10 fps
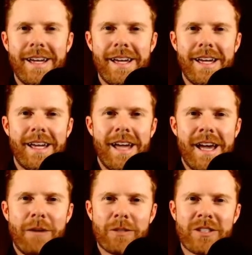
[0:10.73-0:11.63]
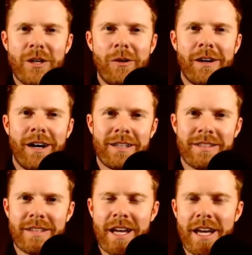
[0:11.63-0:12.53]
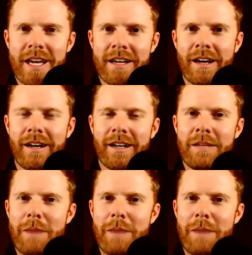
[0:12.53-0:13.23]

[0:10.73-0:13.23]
Hey, what's going on, CIA Con?